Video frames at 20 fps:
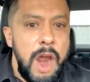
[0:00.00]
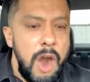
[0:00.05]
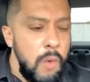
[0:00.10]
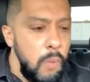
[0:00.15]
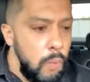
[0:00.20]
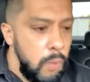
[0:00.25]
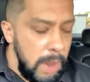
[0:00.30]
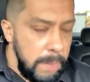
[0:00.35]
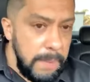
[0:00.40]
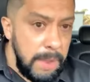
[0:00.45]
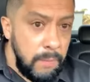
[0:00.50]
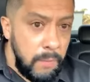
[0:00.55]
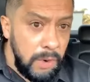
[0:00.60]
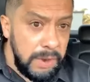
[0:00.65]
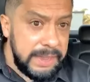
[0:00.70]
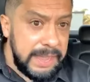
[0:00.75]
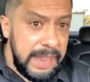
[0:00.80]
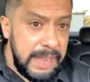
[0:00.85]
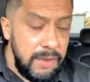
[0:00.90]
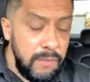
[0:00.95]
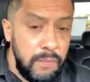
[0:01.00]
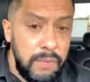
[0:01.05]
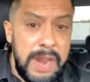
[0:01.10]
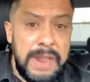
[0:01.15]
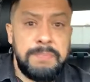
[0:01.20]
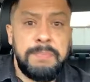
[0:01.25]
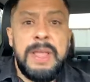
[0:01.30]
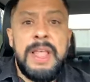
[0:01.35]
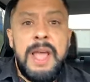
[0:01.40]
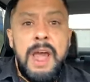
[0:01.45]
Our women were getting
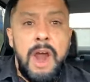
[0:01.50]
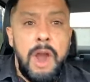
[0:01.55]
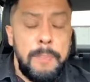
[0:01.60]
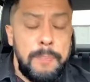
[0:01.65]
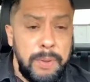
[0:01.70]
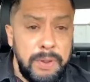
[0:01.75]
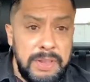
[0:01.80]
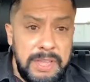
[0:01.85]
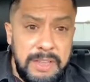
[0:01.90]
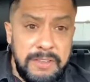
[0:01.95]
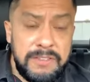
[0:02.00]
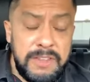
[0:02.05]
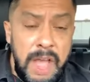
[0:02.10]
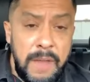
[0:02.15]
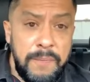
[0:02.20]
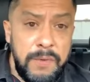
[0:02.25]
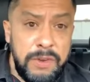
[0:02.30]
raped. Our police